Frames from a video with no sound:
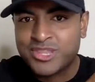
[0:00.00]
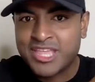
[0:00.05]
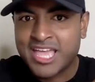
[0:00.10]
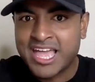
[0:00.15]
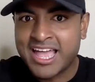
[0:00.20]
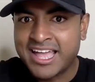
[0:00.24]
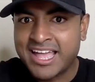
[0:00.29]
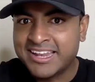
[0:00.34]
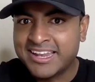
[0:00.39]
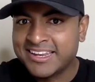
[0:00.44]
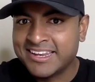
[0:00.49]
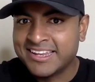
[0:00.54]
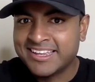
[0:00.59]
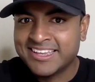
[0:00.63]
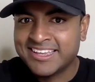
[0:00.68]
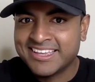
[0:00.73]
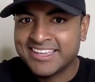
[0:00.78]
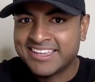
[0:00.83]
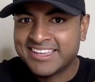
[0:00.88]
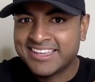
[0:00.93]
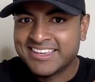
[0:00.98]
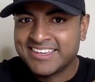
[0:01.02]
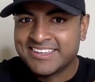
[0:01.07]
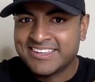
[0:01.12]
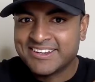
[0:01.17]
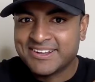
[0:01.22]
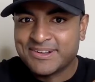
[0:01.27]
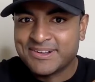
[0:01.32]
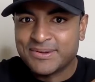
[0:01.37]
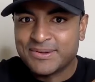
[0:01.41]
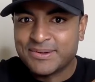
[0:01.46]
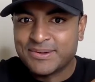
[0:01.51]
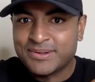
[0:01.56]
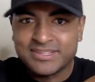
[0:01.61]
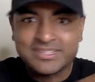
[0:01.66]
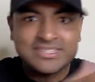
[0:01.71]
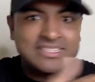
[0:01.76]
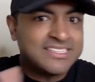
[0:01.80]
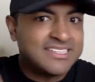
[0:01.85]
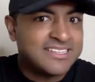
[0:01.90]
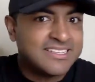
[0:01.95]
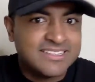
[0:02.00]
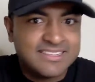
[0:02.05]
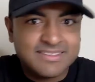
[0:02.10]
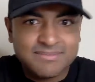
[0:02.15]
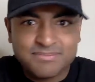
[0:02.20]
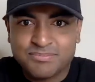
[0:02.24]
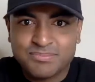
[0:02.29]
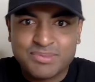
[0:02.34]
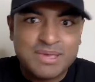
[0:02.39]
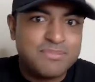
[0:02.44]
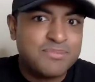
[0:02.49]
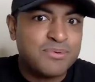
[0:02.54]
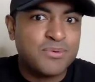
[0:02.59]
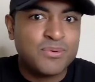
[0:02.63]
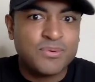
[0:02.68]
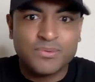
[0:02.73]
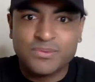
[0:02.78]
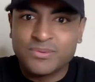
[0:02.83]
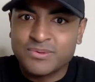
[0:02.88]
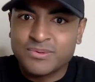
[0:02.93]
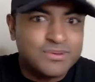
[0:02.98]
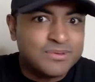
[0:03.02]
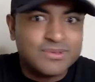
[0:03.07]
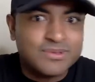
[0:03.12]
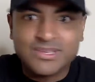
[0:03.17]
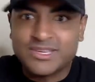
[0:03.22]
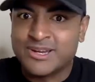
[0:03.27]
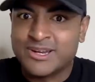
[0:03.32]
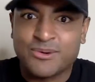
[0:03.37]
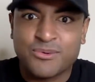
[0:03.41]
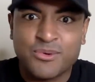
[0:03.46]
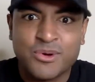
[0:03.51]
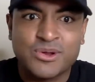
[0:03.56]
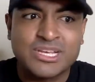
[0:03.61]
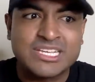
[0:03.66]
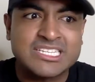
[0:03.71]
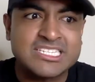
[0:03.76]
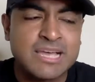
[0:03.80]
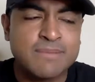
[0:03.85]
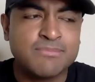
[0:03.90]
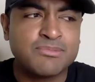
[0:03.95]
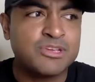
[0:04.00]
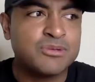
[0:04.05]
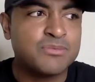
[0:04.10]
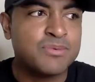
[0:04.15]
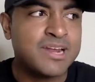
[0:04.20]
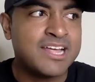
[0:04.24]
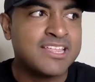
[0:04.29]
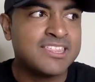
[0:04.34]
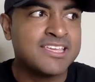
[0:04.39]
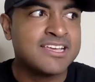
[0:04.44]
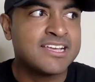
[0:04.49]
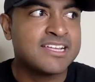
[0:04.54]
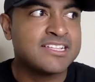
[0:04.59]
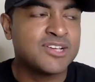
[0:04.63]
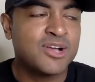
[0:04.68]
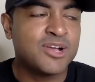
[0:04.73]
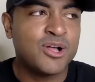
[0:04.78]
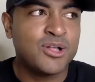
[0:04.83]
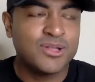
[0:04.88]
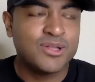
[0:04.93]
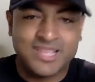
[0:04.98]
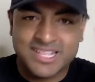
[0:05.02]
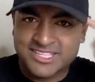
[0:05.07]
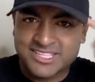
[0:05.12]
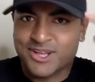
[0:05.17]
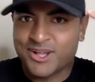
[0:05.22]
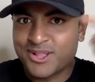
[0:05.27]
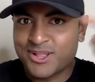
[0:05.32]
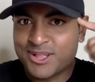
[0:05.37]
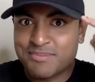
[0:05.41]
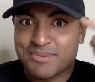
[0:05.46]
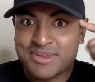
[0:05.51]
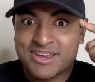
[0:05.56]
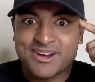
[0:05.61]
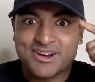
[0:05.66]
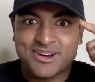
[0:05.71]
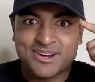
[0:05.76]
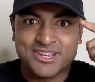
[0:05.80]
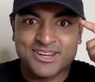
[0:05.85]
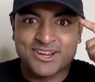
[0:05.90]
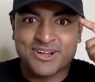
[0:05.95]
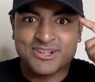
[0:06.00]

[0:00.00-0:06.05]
that you right. know people you know won't accept you but i think it's all it's all up here you know